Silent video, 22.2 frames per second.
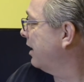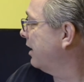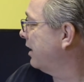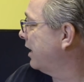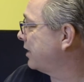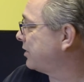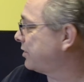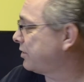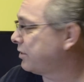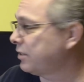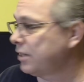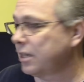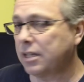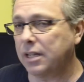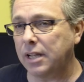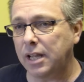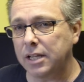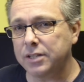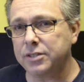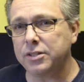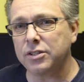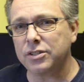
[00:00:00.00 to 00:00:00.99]
Let's
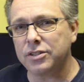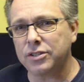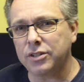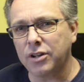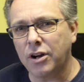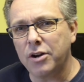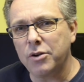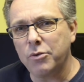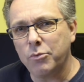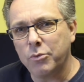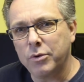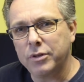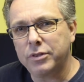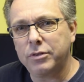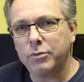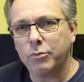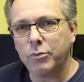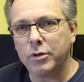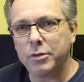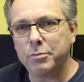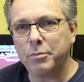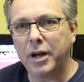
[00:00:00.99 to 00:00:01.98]
just start
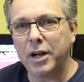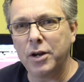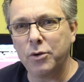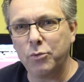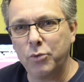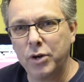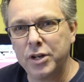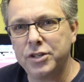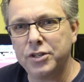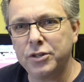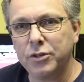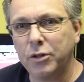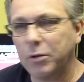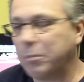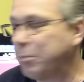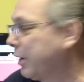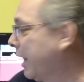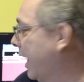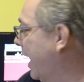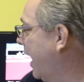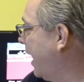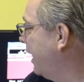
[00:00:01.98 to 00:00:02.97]
with my original
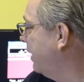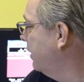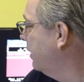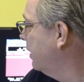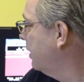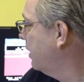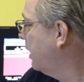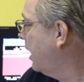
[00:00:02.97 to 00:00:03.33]
plan.